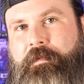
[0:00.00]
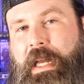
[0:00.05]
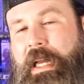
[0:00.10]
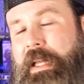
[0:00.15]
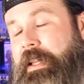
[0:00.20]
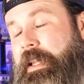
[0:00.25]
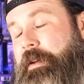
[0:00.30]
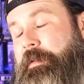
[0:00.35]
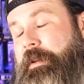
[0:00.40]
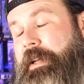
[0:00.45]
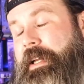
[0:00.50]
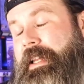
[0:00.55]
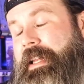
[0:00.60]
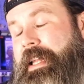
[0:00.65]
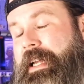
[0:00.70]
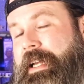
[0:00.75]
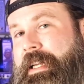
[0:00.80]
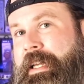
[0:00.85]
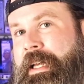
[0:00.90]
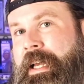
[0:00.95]
I like what I
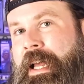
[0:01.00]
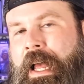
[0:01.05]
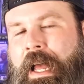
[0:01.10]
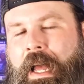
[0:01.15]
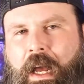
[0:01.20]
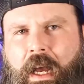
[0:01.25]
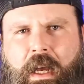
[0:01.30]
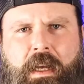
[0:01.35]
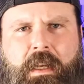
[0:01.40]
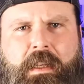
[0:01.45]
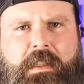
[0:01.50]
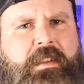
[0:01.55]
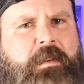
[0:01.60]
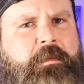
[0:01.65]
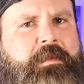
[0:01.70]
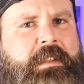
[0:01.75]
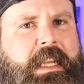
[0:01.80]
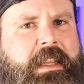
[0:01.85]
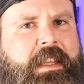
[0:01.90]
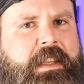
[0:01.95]
like. Some
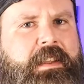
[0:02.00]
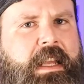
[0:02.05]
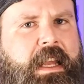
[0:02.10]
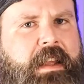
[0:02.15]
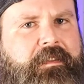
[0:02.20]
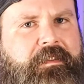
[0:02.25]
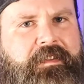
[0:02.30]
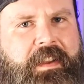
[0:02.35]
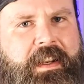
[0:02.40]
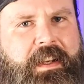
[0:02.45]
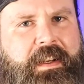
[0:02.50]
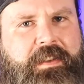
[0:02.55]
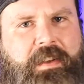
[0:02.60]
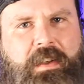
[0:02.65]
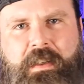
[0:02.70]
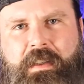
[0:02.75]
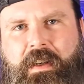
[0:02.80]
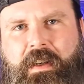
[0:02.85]
say that finish on